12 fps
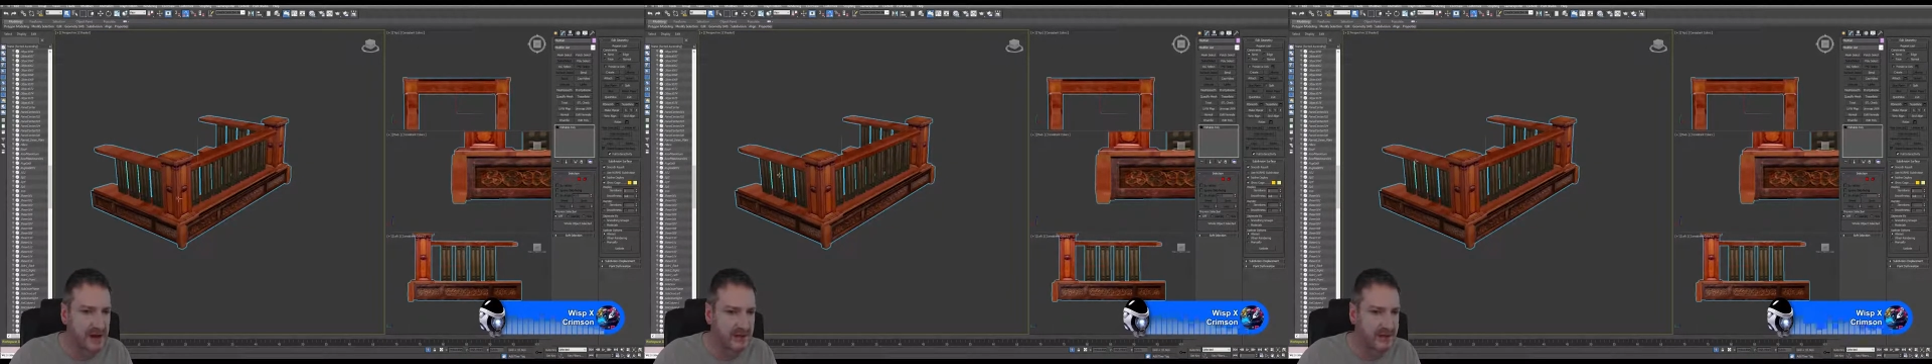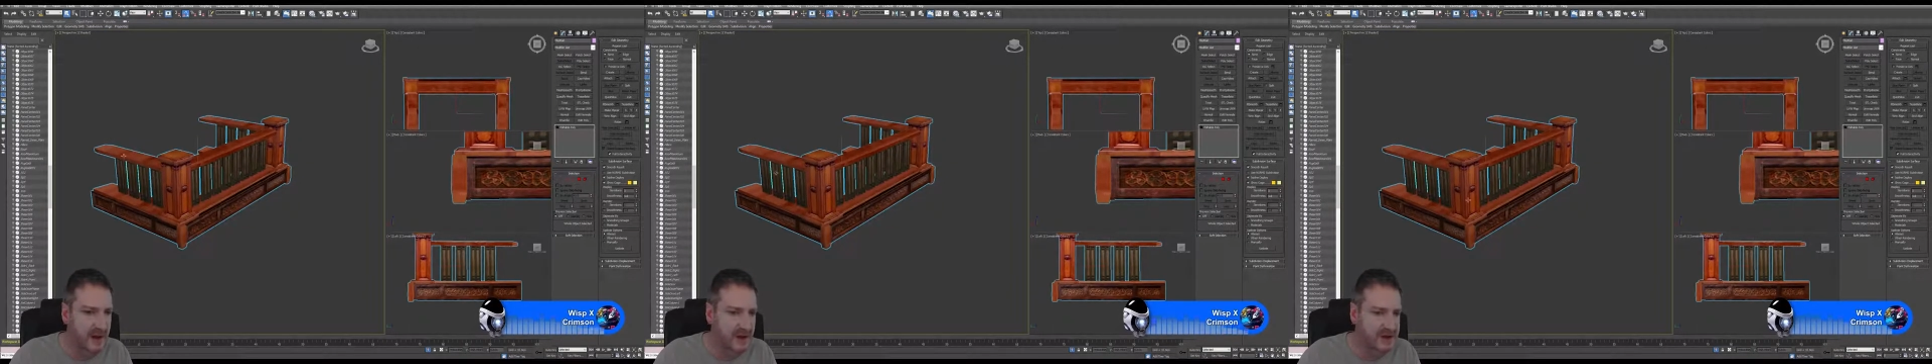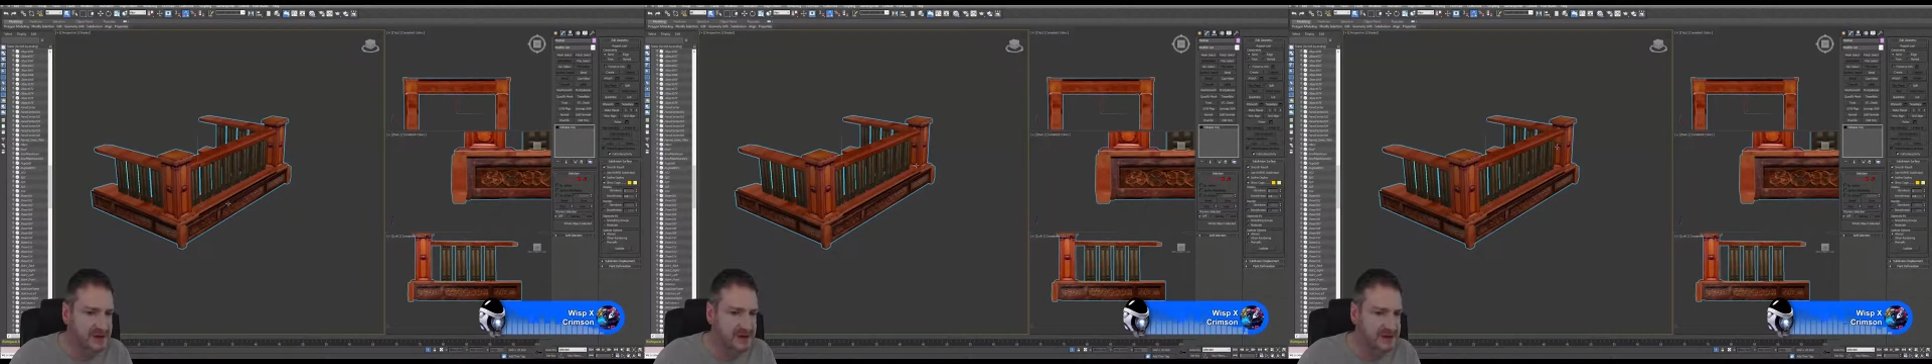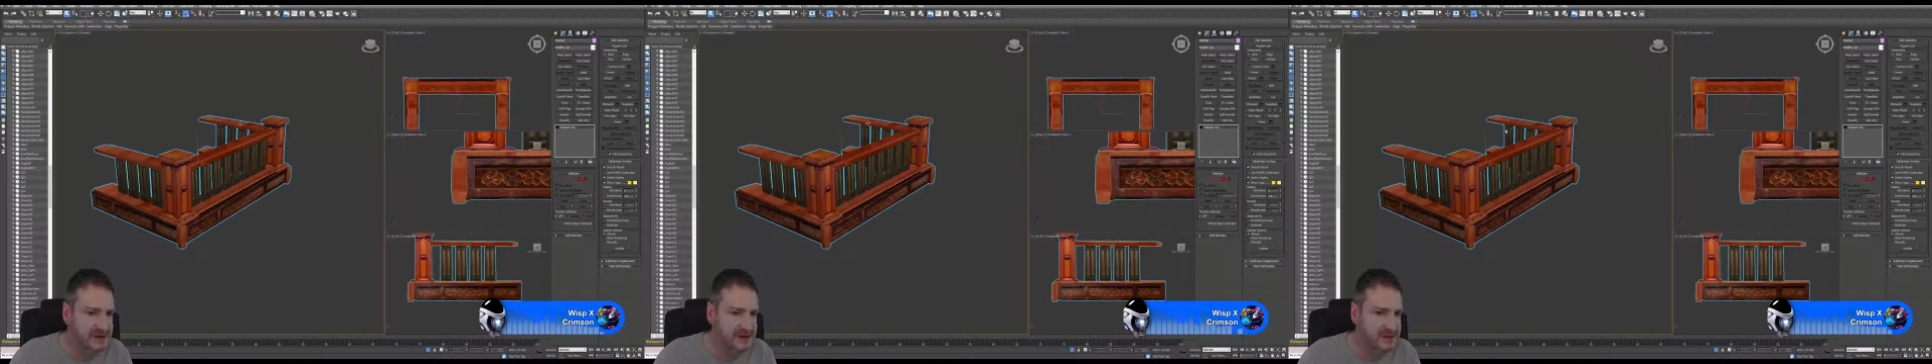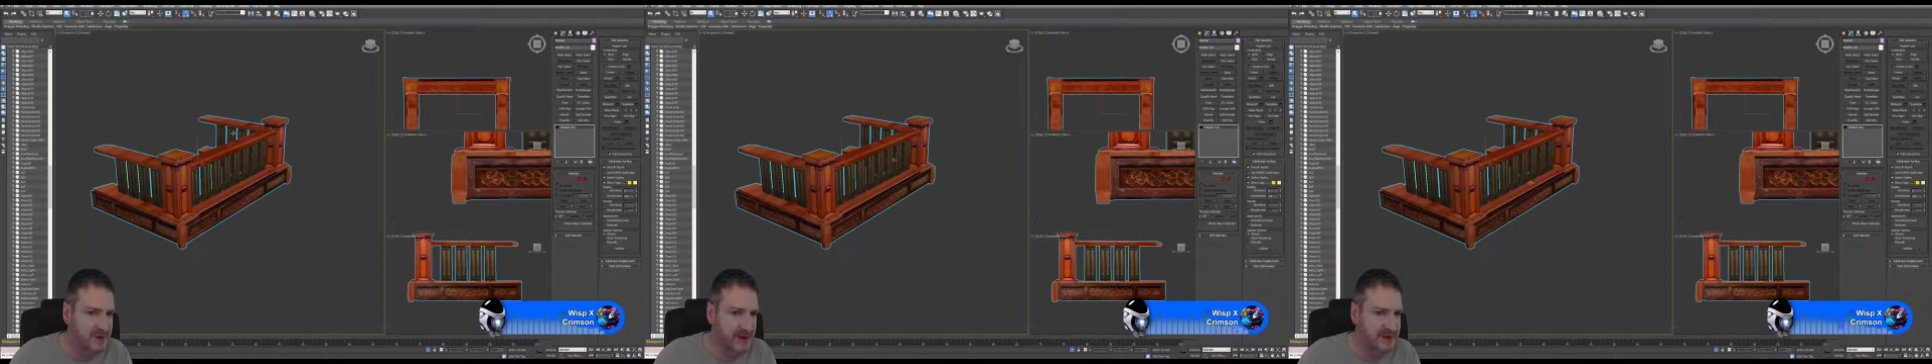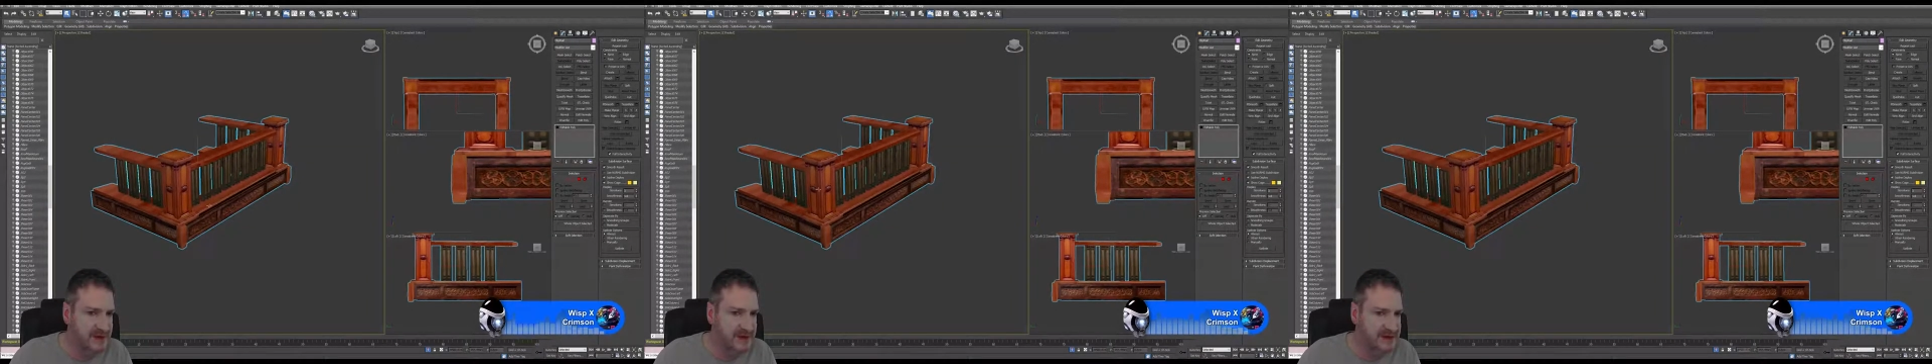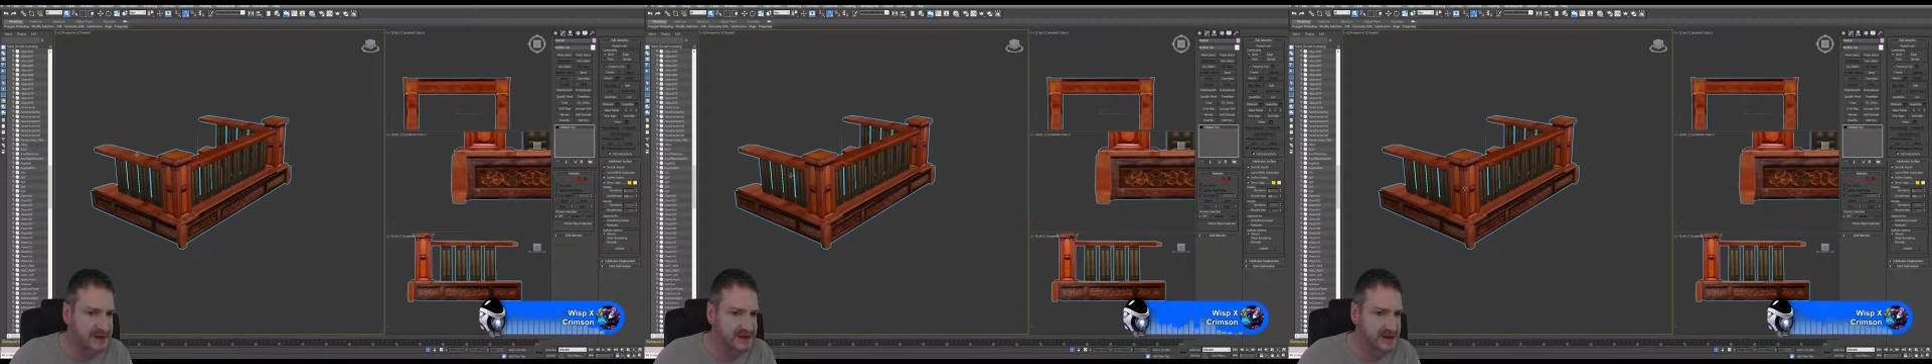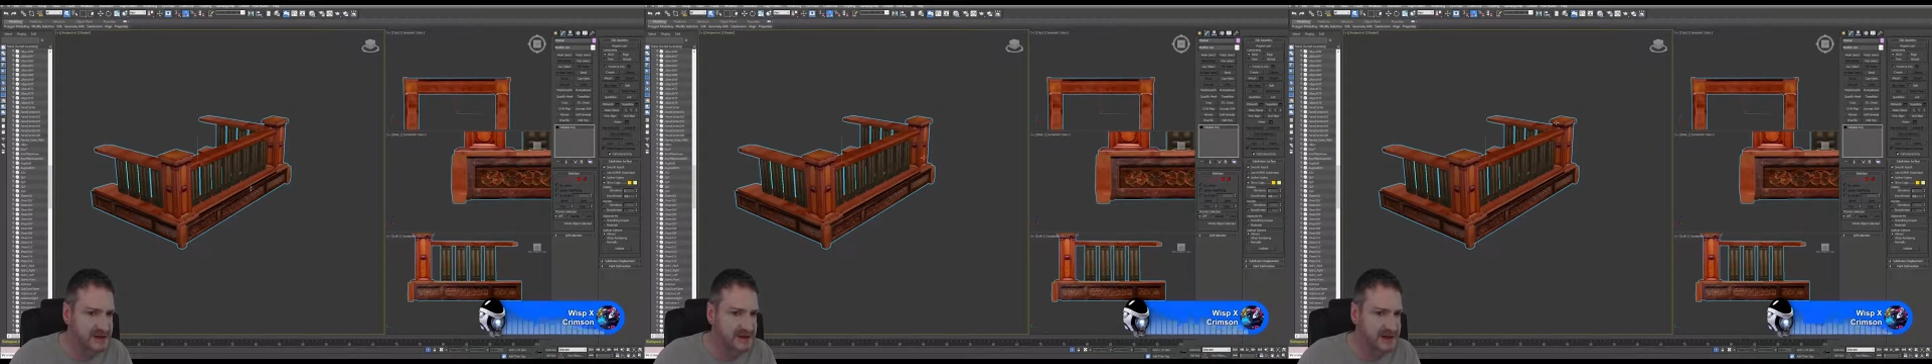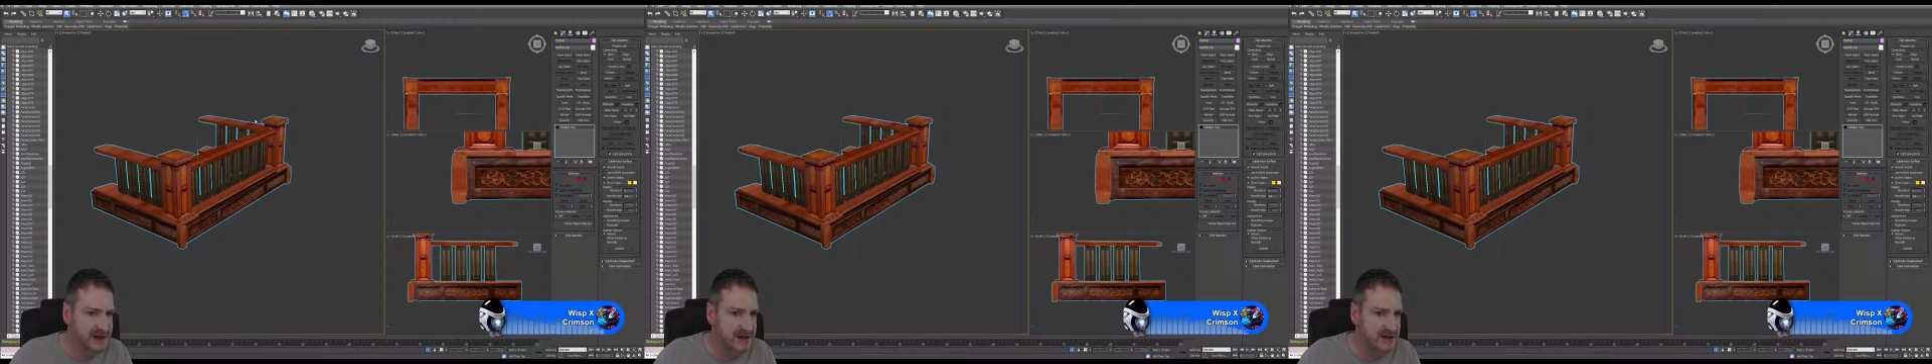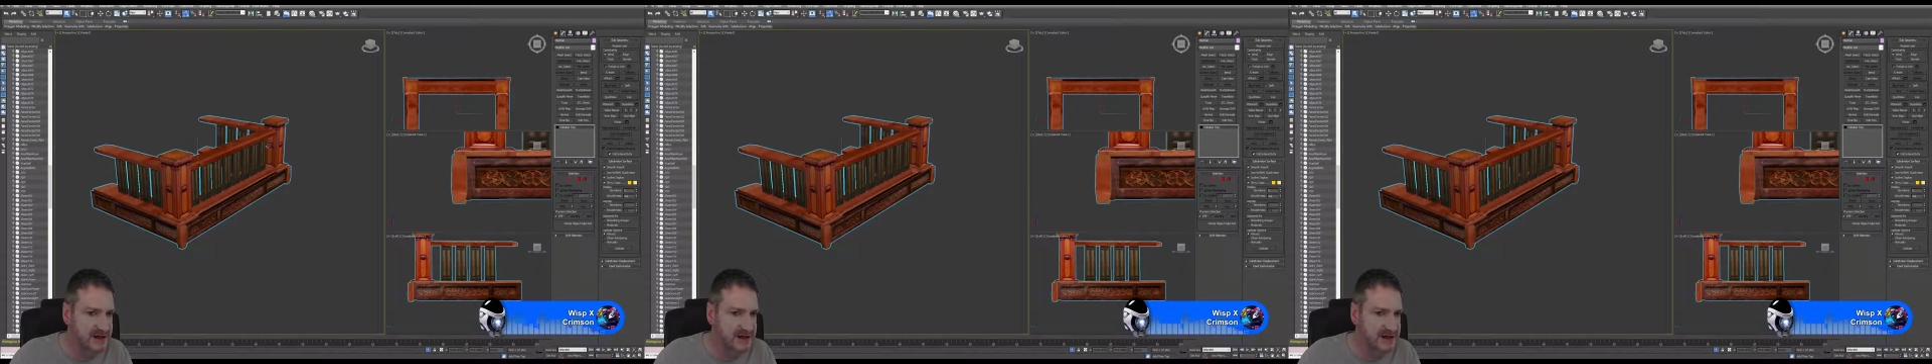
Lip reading: I'm using this as one piece of geometry,